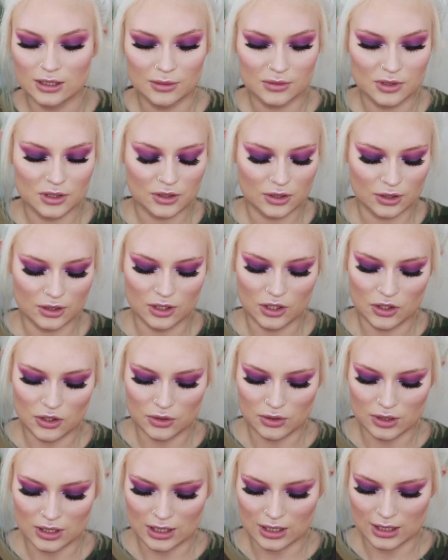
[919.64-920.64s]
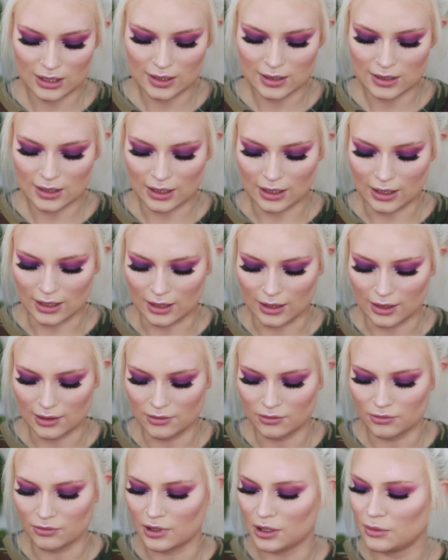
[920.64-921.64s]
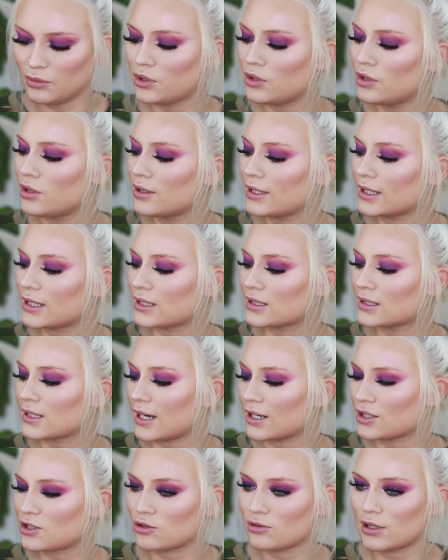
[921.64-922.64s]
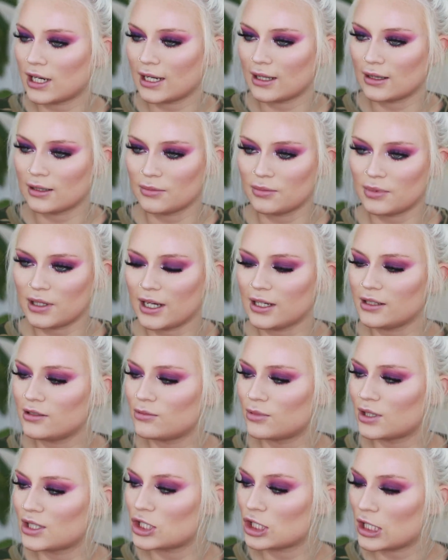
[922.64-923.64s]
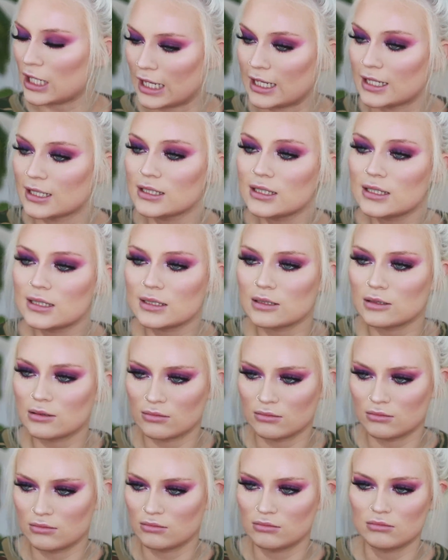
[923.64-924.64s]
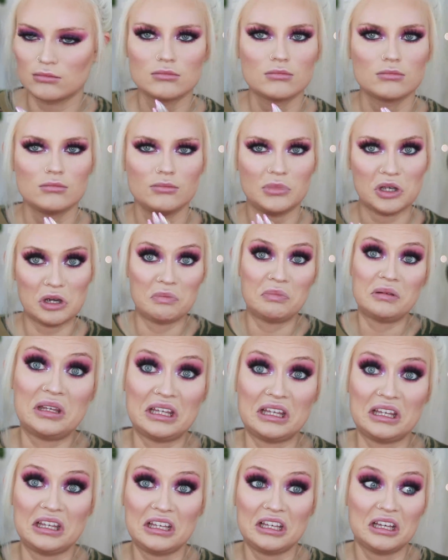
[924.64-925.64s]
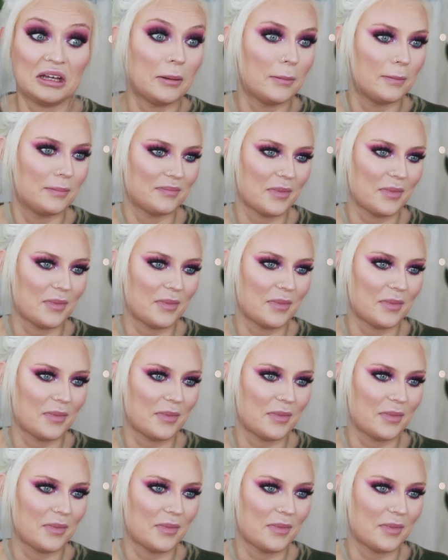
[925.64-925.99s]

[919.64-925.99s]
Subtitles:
So I'm just gonna use this Rimmel Exaggerate lip liner, which is a pink.